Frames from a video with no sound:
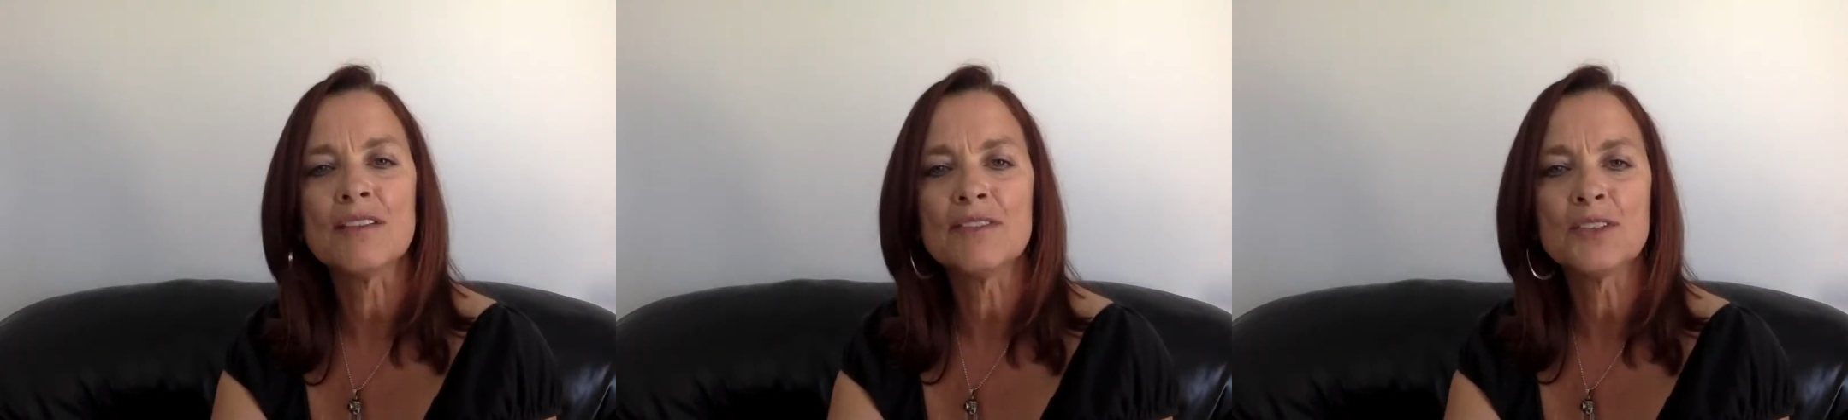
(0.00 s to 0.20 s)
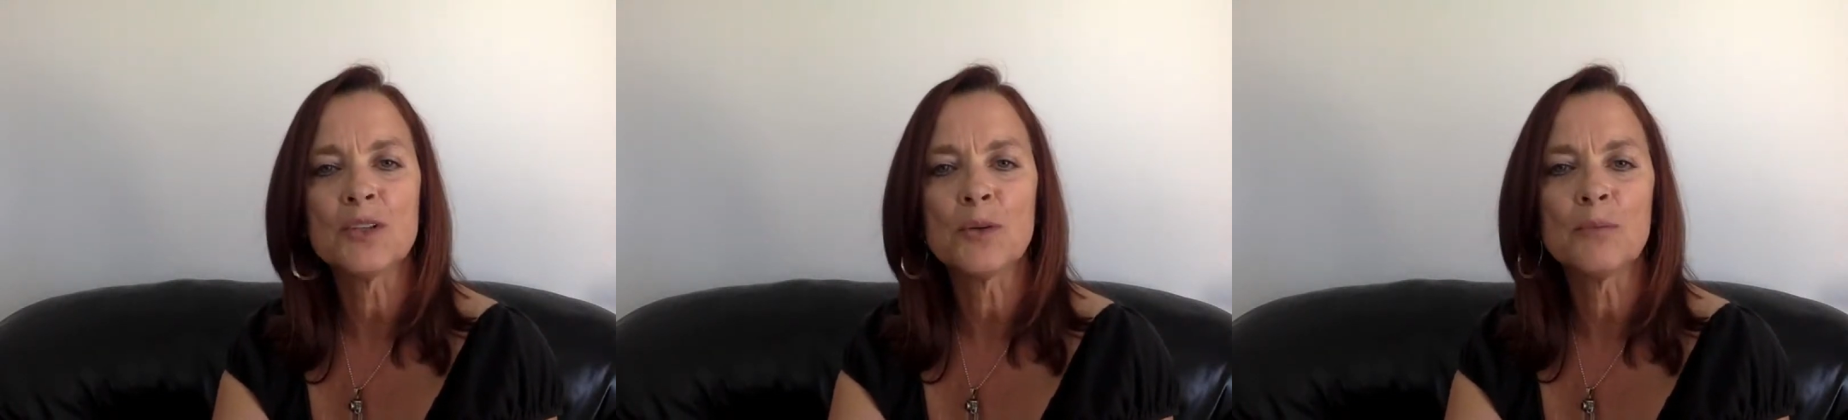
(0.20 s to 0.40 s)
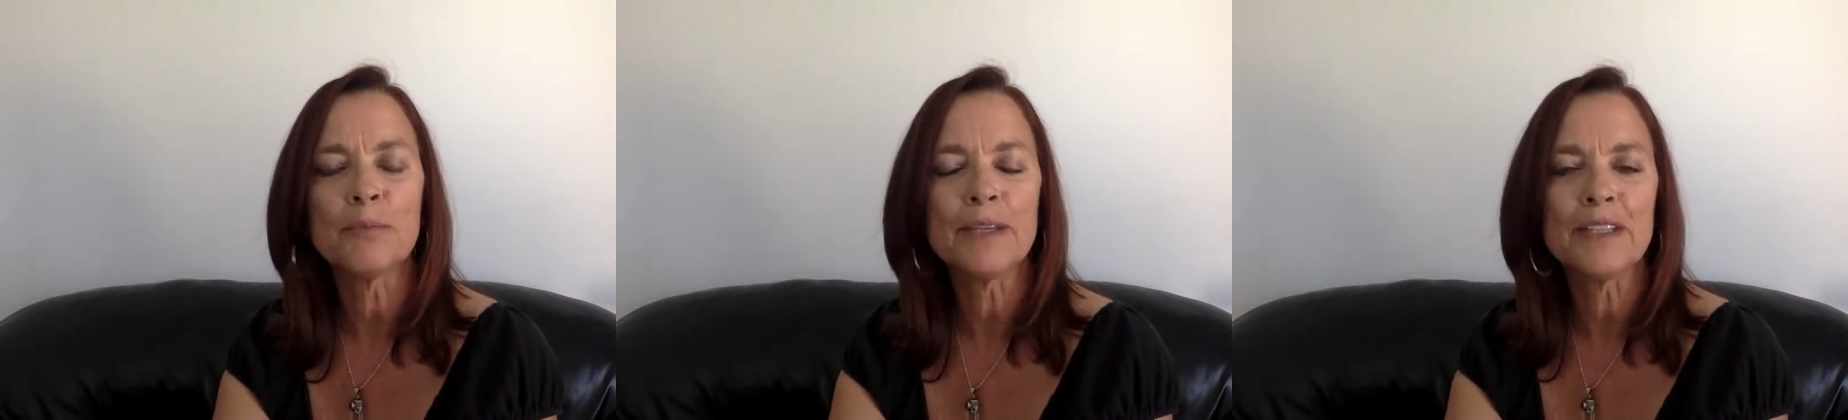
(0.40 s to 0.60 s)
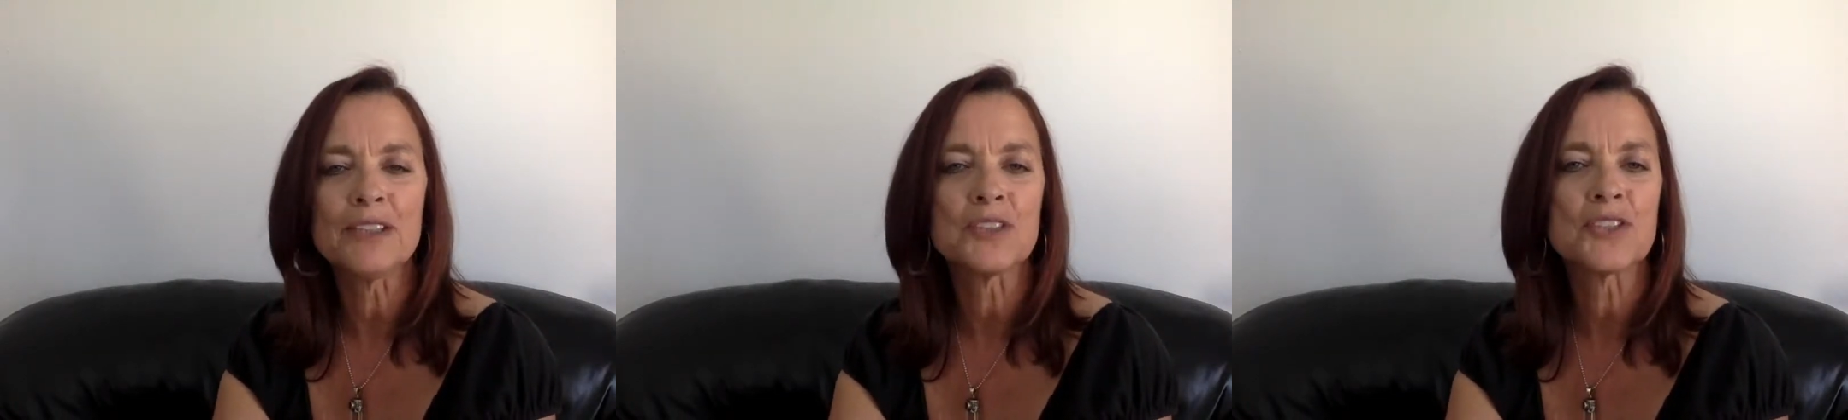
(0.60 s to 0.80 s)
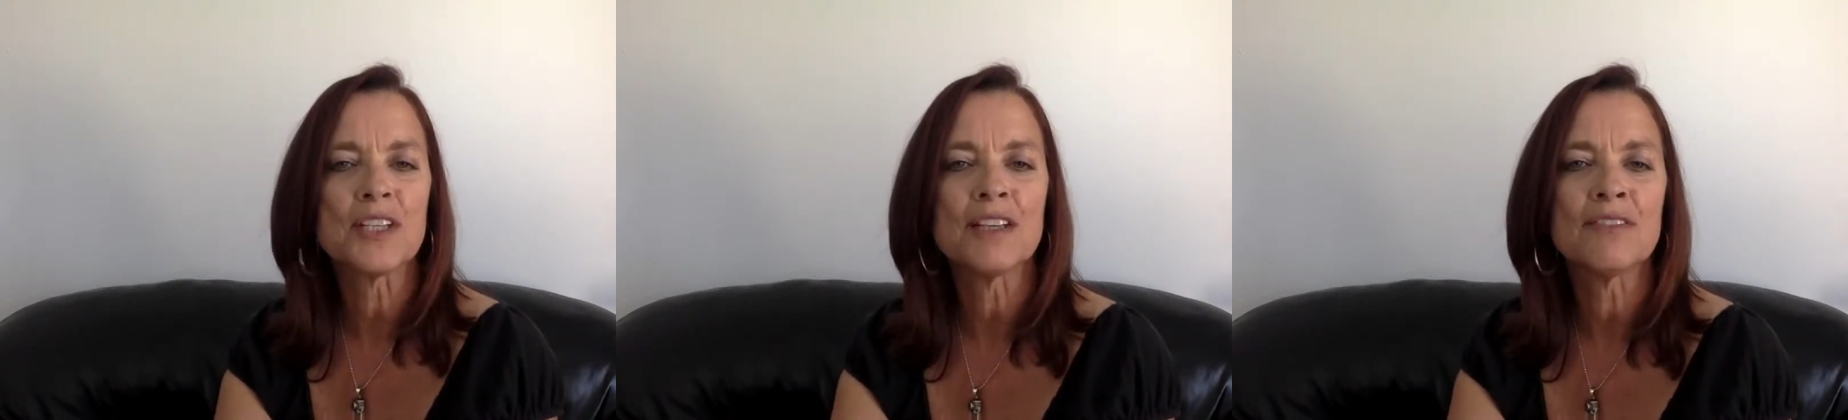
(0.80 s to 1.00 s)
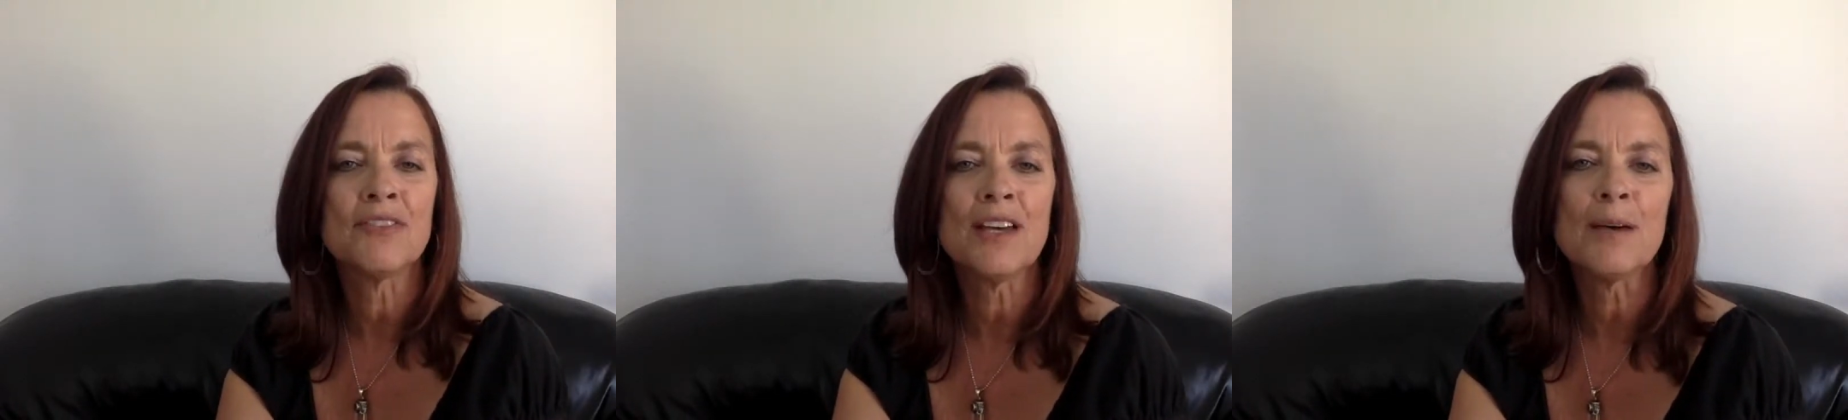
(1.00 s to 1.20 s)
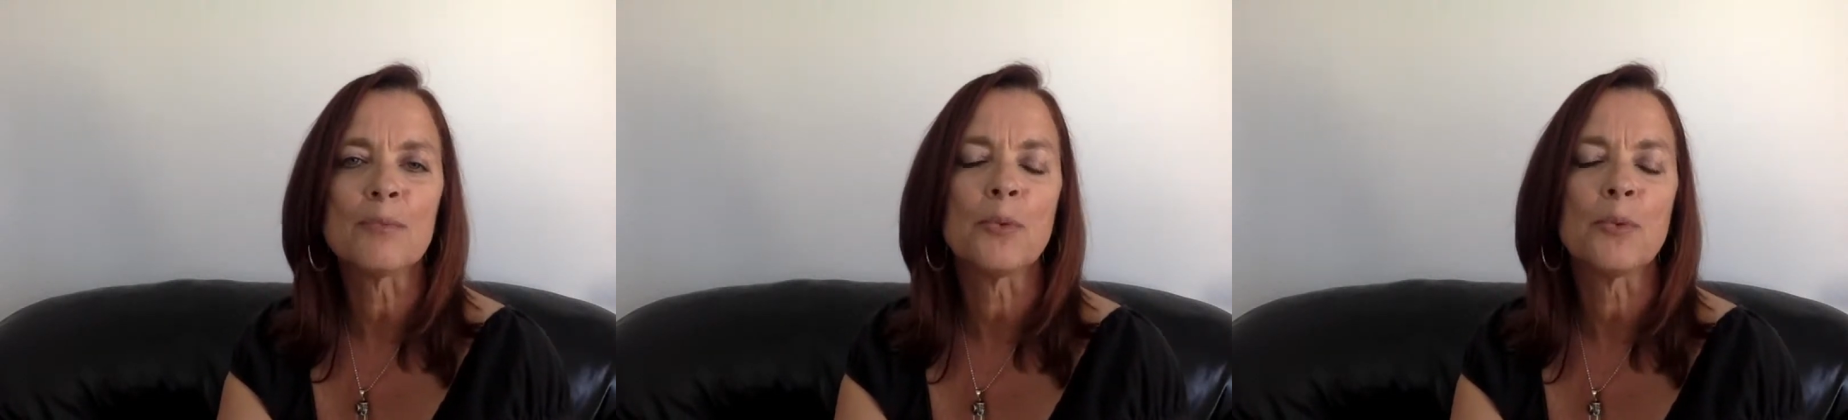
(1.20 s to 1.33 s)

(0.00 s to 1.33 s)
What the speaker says: and don't beat yourself up.